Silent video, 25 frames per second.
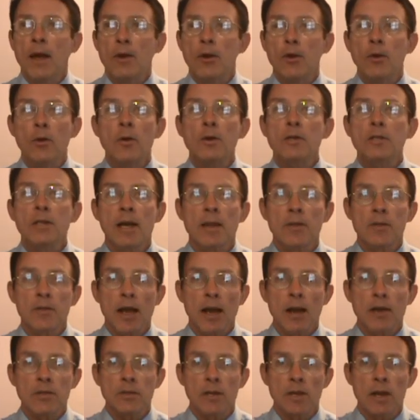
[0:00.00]
your
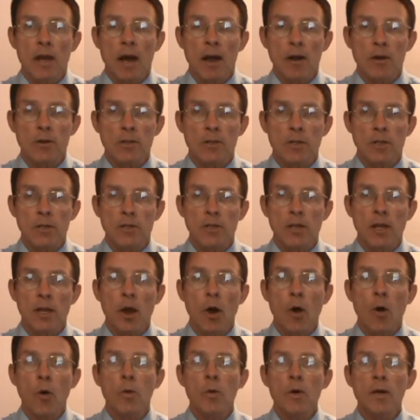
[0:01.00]
$10,000 is
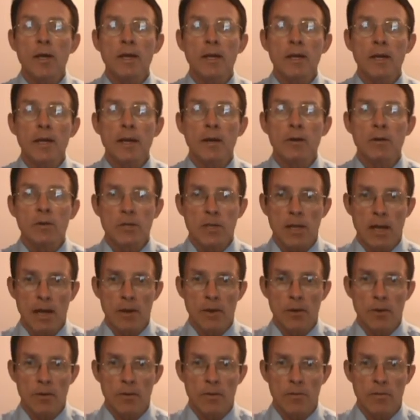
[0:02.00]
the only legal
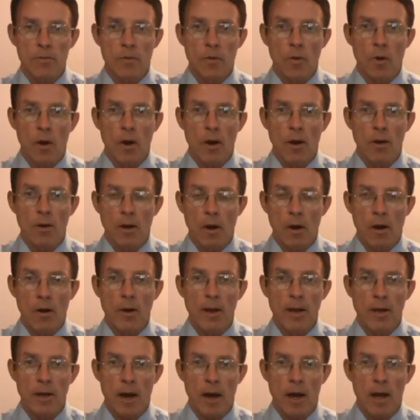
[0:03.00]
tender for
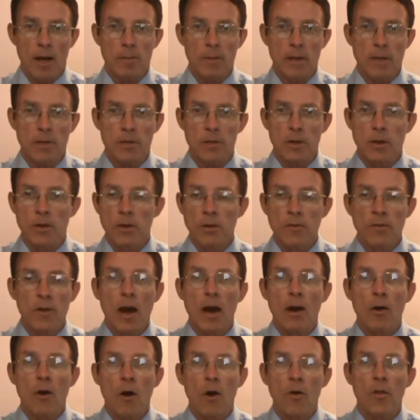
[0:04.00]
our economy. So you've
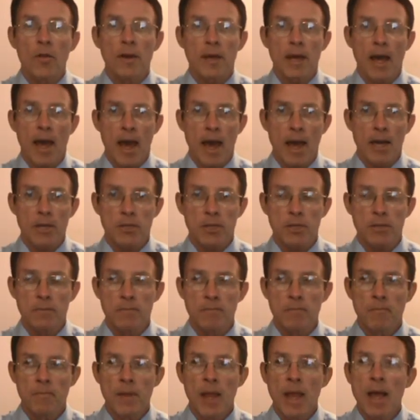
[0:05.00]
got all the cash.
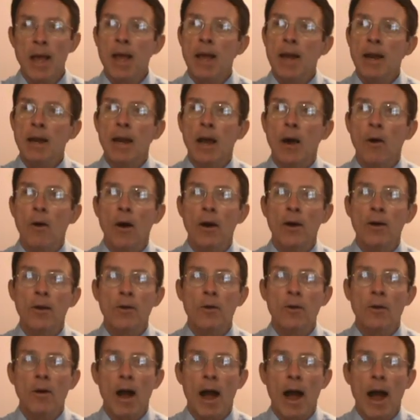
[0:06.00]
Now
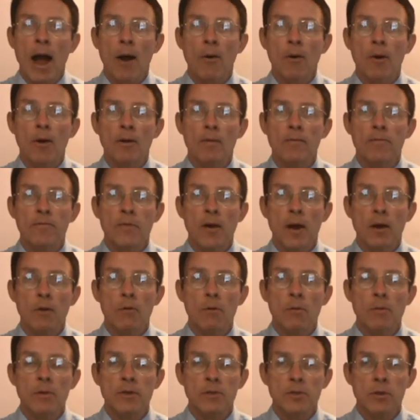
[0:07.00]
under our
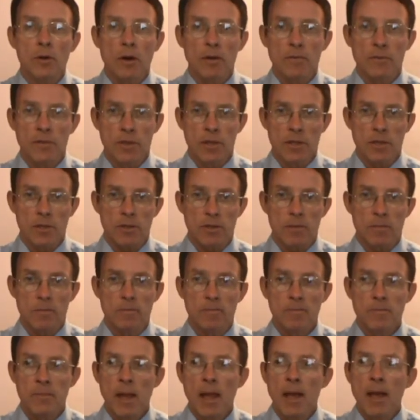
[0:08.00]
Federal Reserve System,